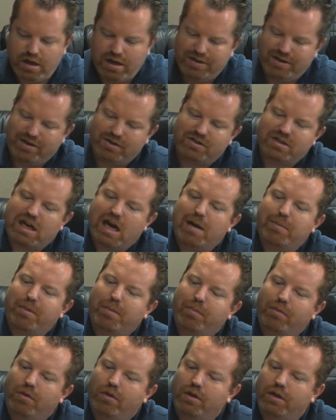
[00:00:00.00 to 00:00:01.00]
There's copper
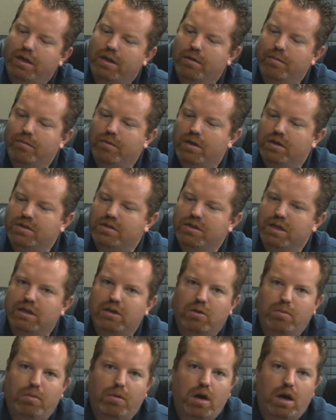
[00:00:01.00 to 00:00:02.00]
beryllium, there's
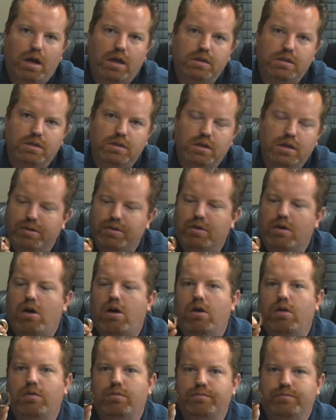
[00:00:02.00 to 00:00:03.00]
nickel bronze, but they're
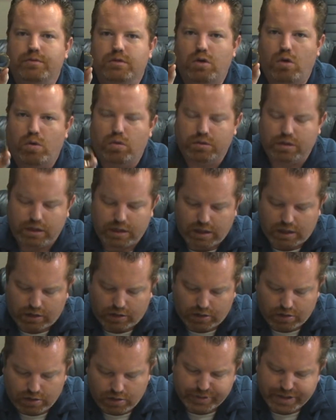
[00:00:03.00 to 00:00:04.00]
all gold in color.